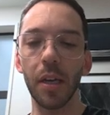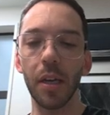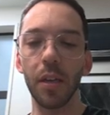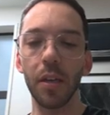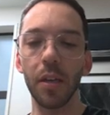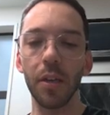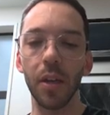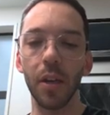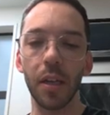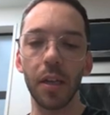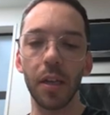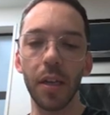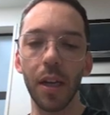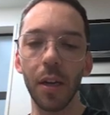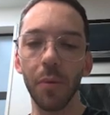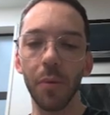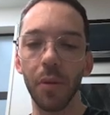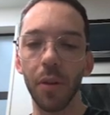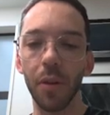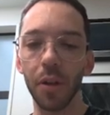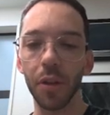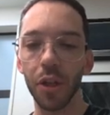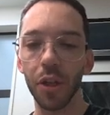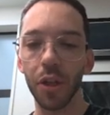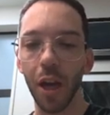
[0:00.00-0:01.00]
So you can see with
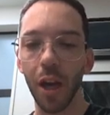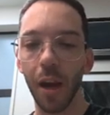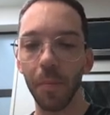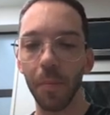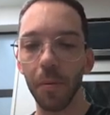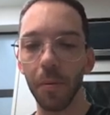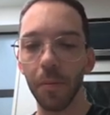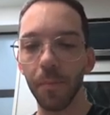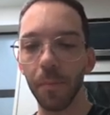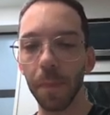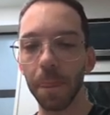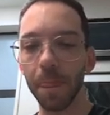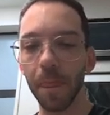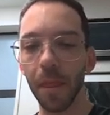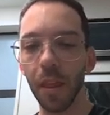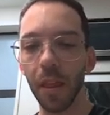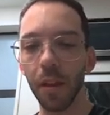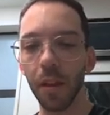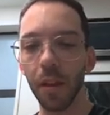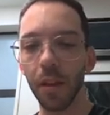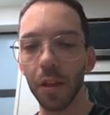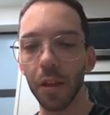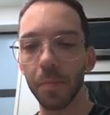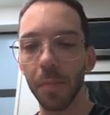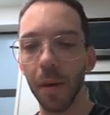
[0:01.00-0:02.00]
this chap,
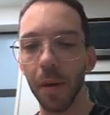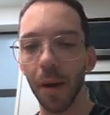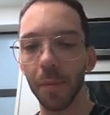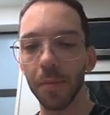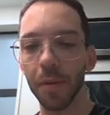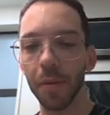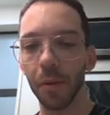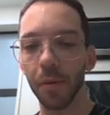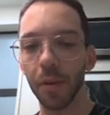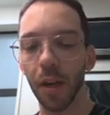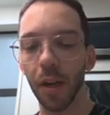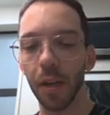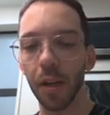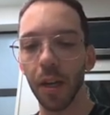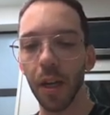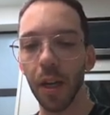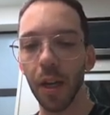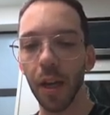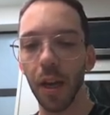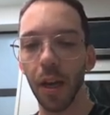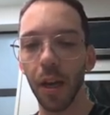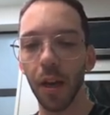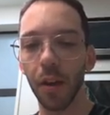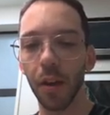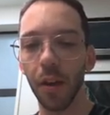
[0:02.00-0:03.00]
This biopsy was done
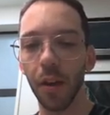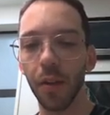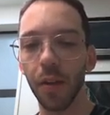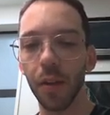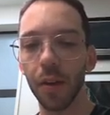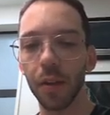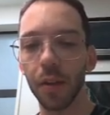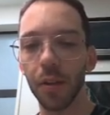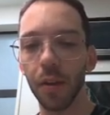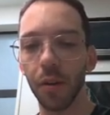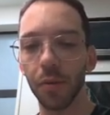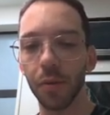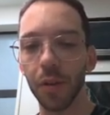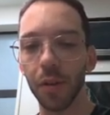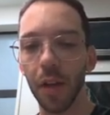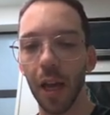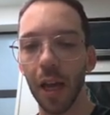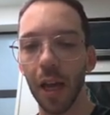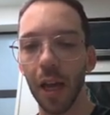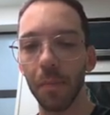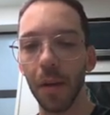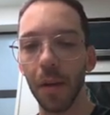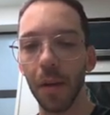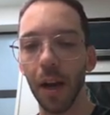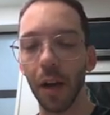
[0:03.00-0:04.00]
here. This whole
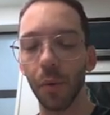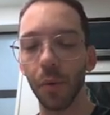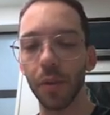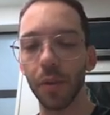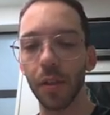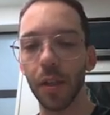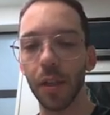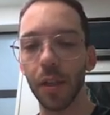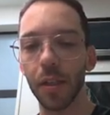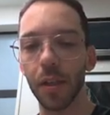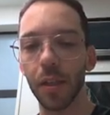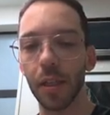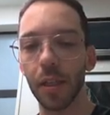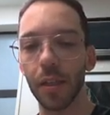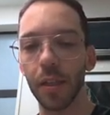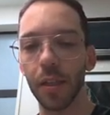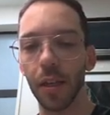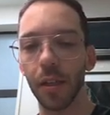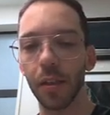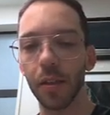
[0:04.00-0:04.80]
scaly plaque was an SCC